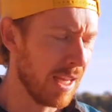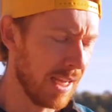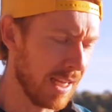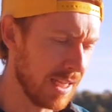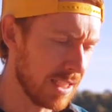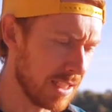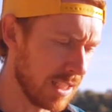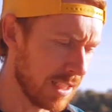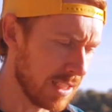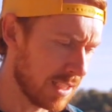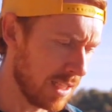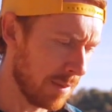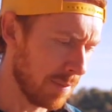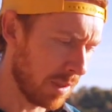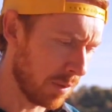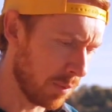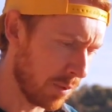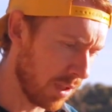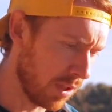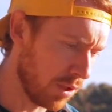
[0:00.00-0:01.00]
Is it
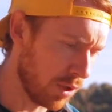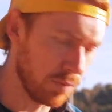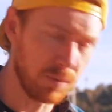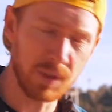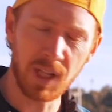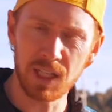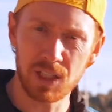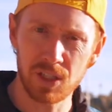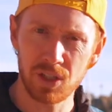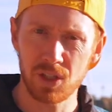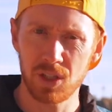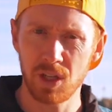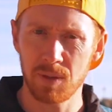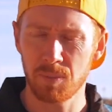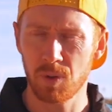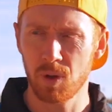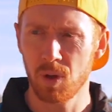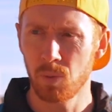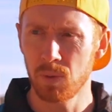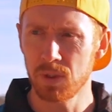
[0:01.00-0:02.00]
something within your
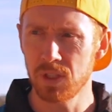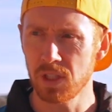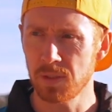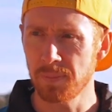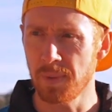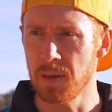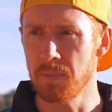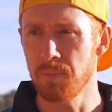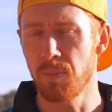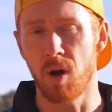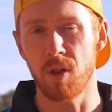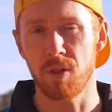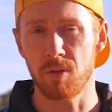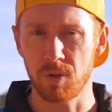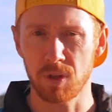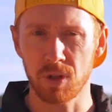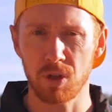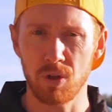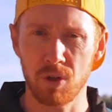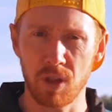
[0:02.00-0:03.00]
relationship which has been
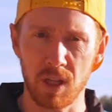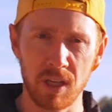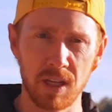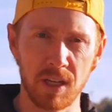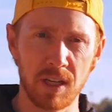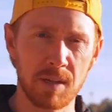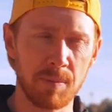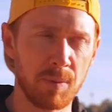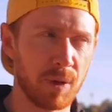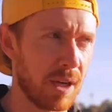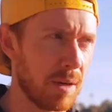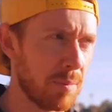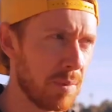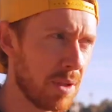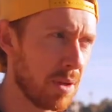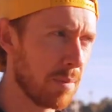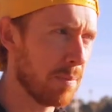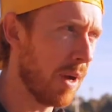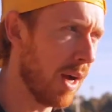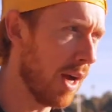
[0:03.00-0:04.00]
bothering you that you need to bring up
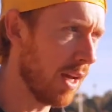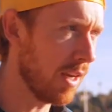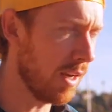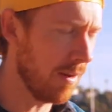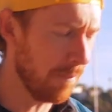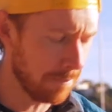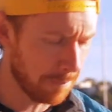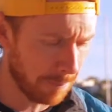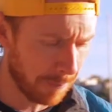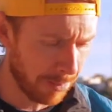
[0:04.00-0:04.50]
with your partner?